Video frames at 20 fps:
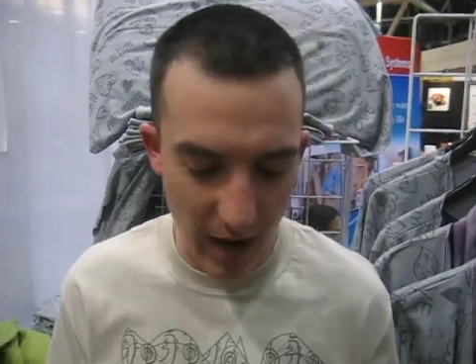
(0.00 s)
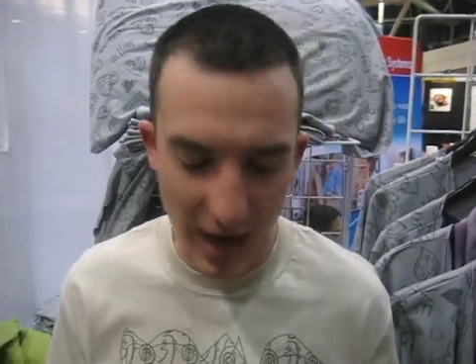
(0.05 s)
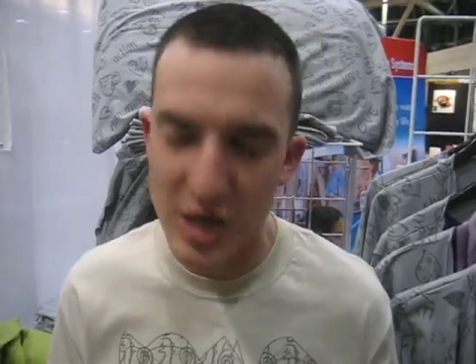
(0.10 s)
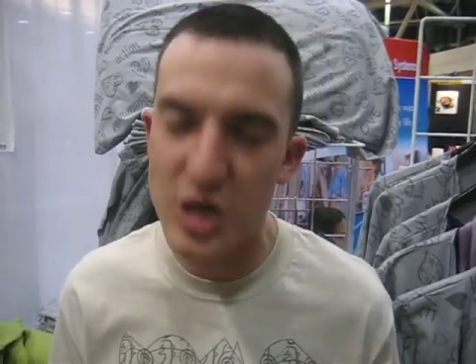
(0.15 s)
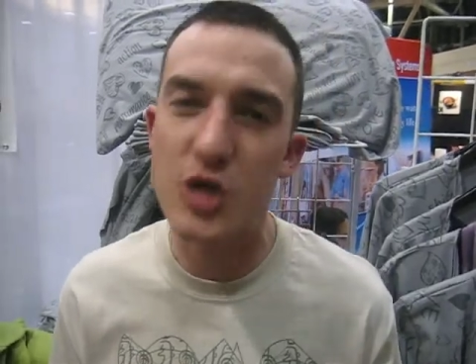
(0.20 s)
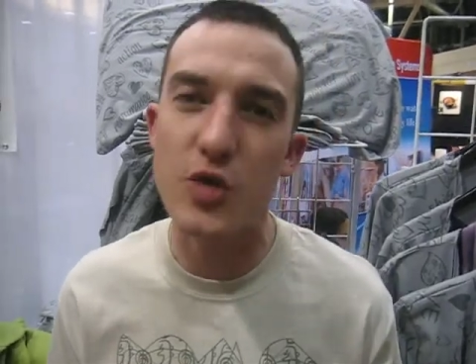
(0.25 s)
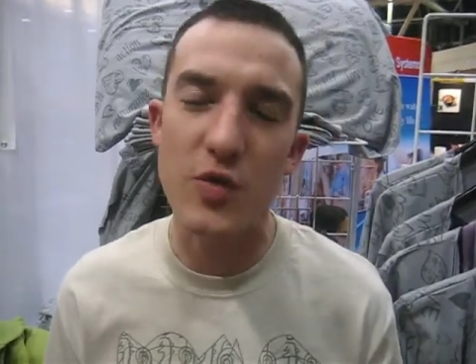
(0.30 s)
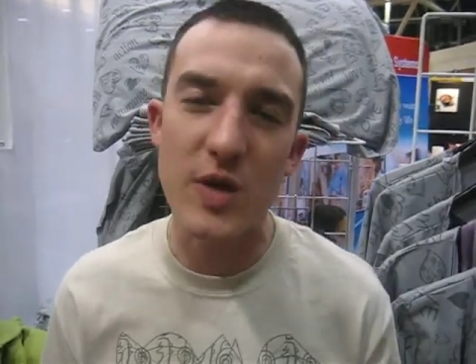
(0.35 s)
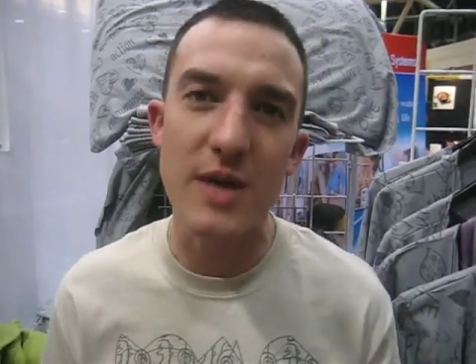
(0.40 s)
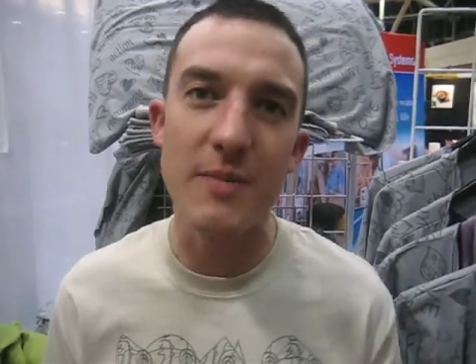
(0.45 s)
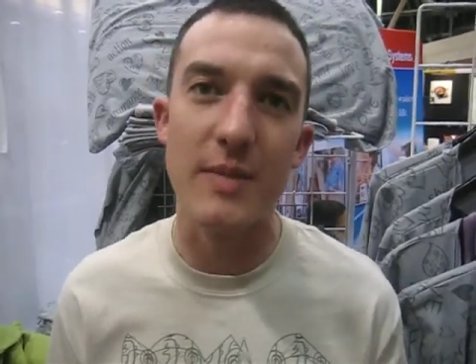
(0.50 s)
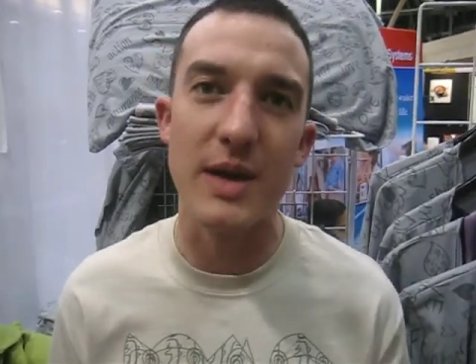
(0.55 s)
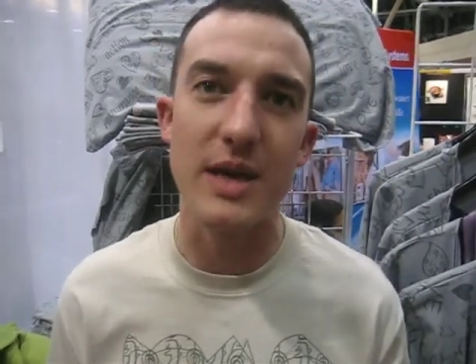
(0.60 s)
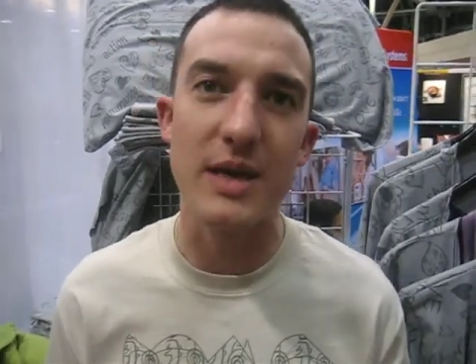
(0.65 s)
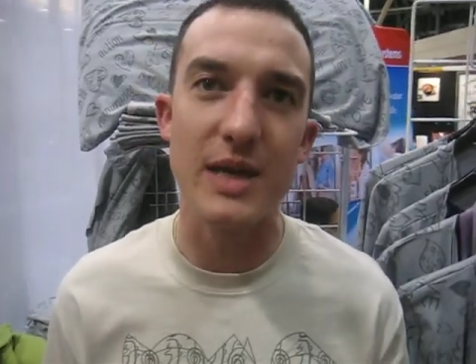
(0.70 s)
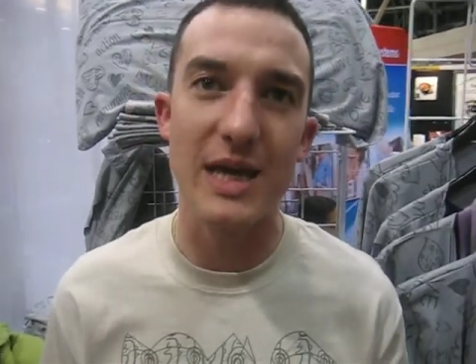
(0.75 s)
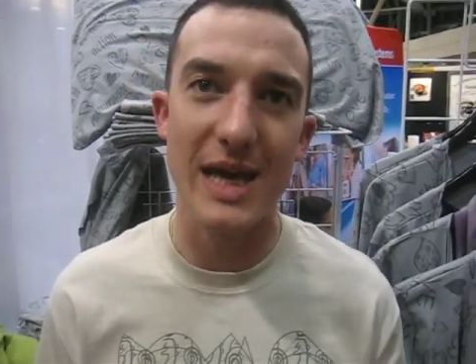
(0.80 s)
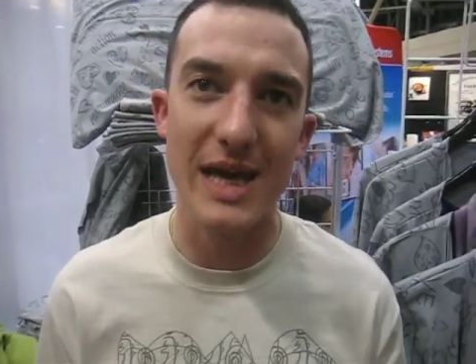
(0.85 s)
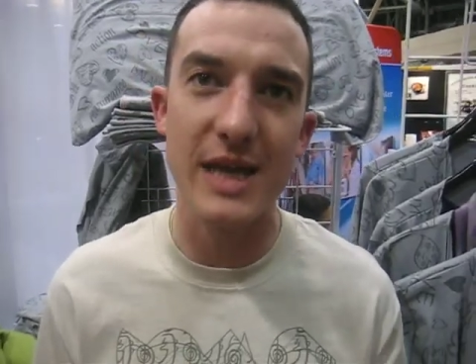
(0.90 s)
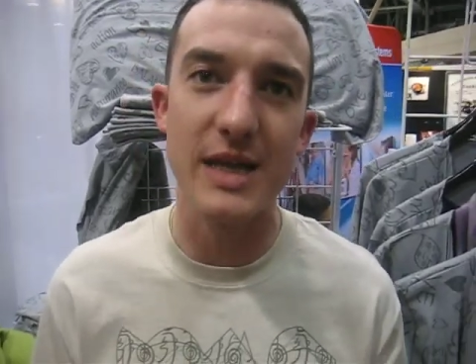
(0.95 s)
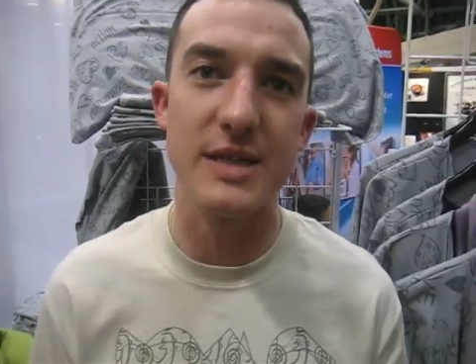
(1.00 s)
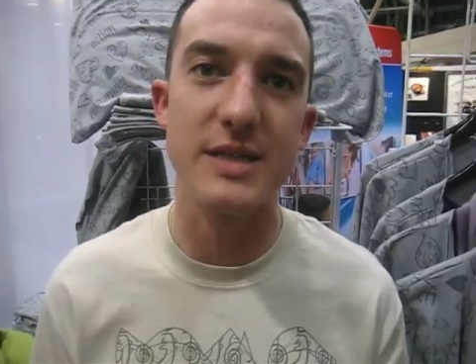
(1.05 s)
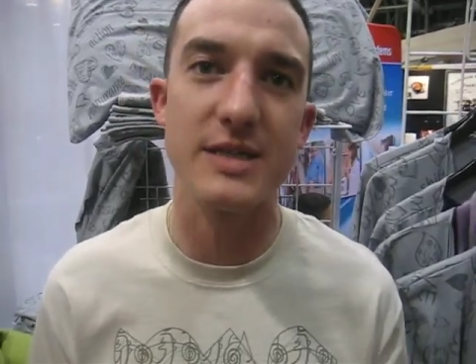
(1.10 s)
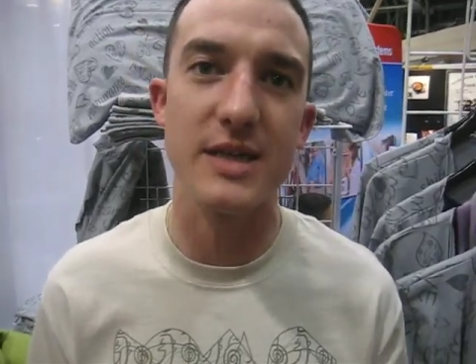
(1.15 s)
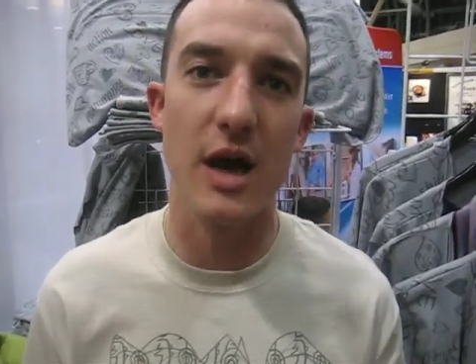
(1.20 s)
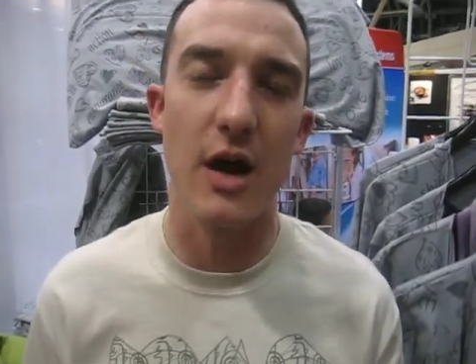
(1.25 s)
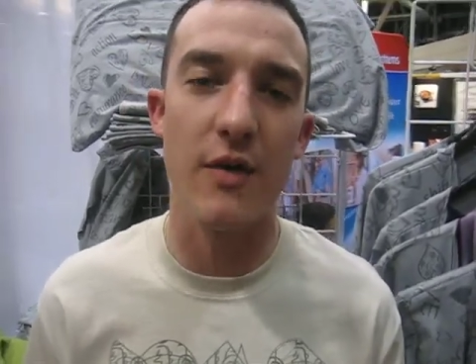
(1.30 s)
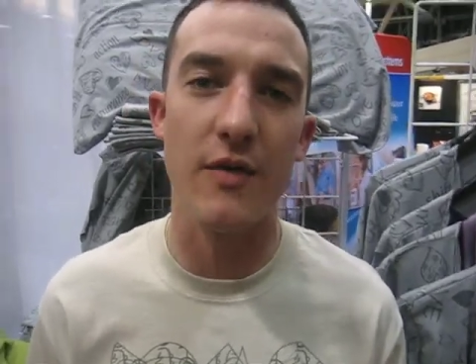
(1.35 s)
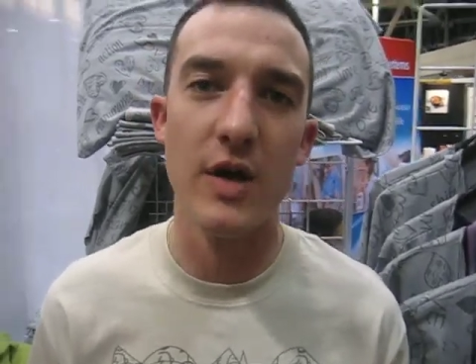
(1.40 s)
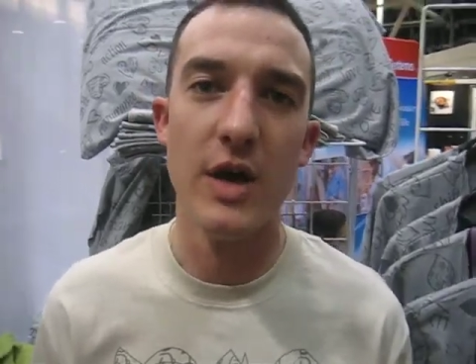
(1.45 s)
a treatment in
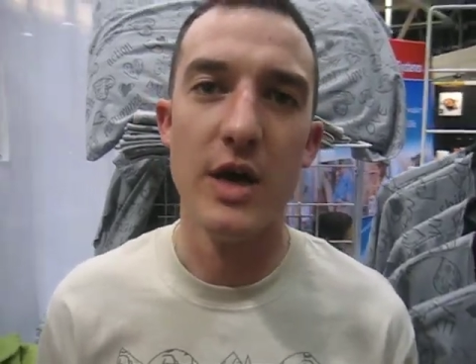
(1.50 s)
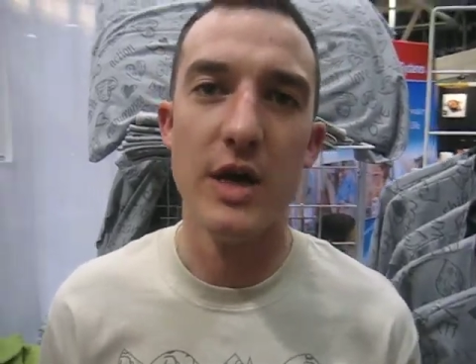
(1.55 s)
itself.